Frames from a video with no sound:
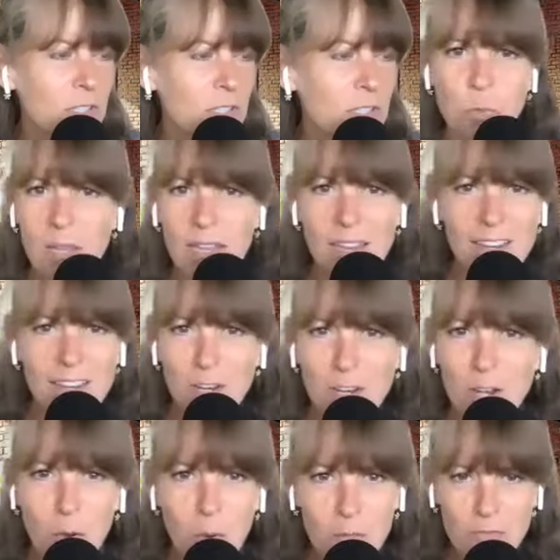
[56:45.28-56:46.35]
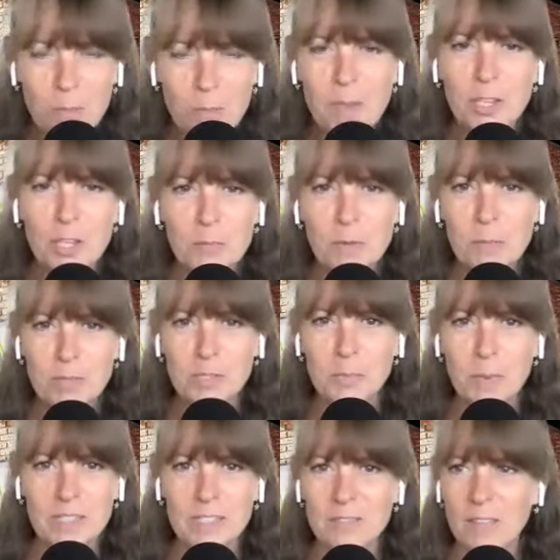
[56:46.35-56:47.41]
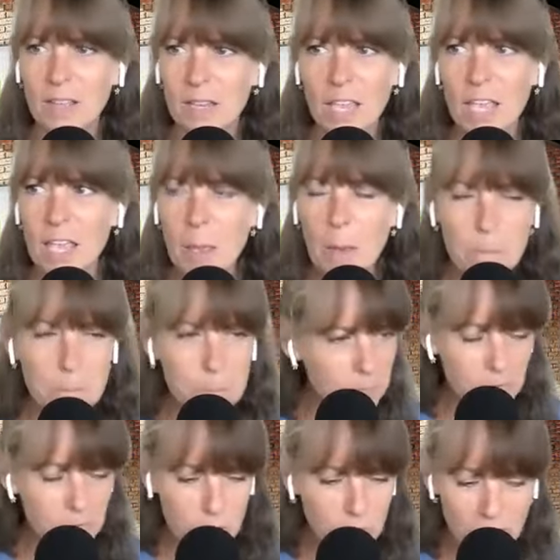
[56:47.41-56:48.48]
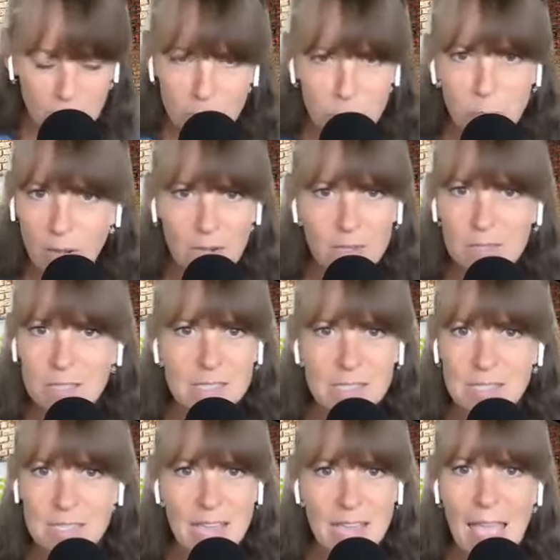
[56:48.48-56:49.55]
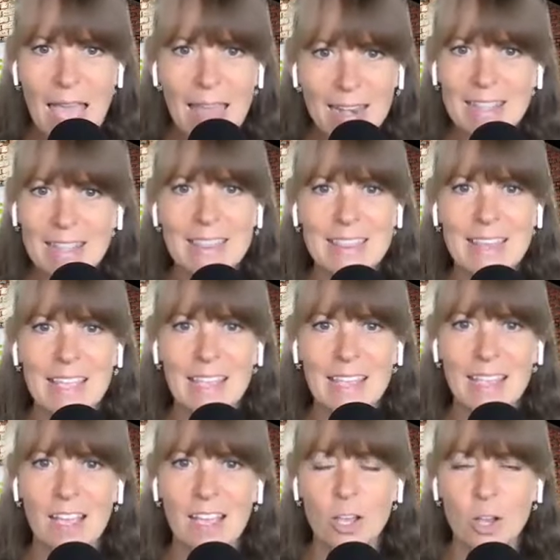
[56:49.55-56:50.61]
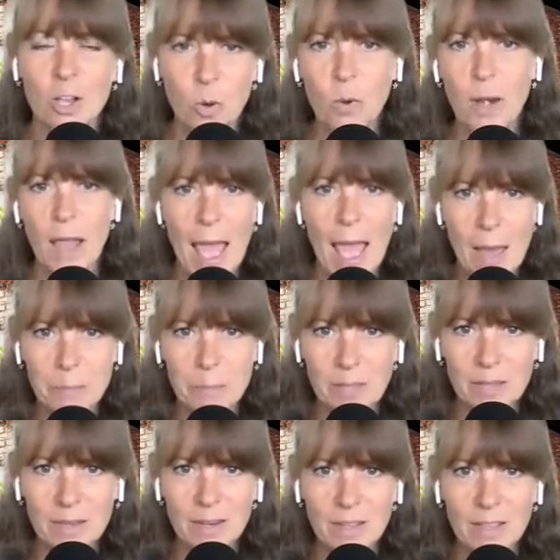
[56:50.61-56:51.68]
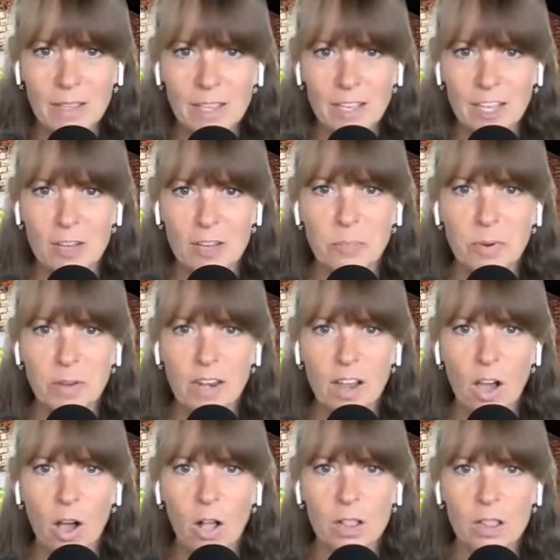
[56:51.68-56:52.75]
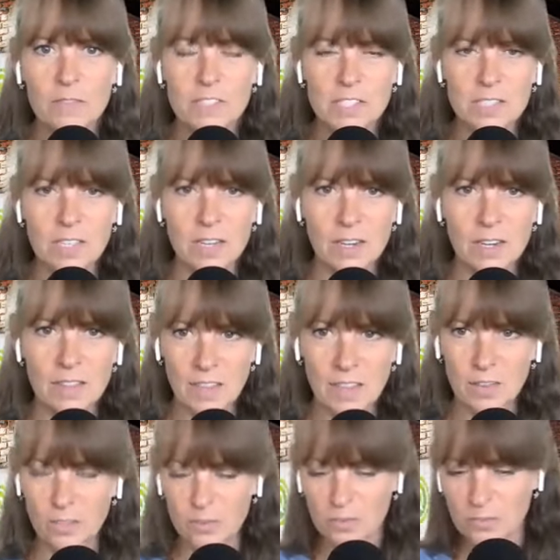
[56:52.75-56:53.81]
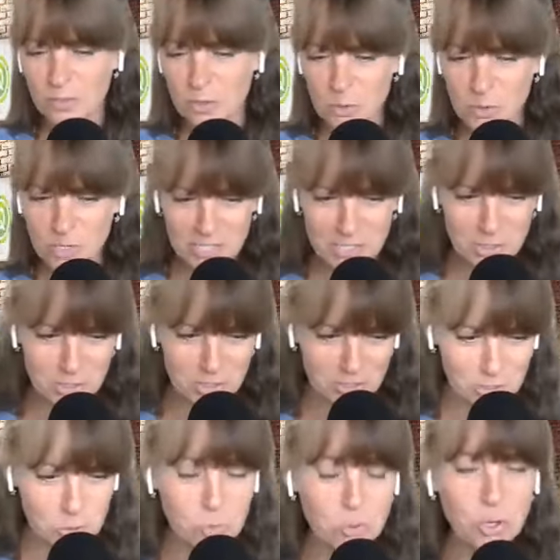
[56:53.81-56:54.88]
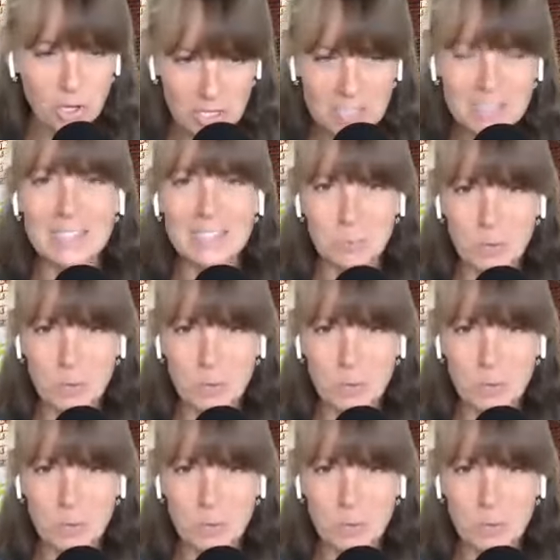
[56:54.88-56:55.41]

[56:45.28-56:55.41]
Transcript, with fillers: sweet, you know, from a human perspective, like, you could barely see anything quote happen, but all of a sudden that what you could